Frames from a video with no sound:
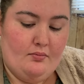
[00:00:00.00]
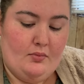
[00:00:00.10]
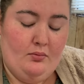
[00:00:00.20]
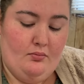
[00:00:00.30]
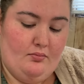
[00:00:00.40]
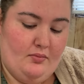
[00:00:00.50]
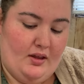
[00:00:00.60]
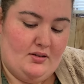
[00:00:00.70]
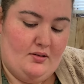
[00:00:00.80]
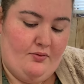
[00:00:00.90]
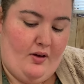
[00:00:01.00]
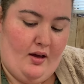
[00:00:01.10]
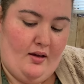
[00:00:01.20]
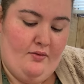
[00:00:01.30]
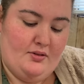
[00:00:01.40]
Ooh, hmm, that's a
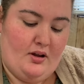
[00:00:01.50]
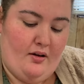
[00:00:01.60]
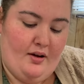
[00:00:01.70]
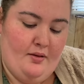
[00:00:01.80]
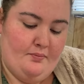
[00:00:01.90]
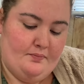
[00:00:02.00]
five, sorry.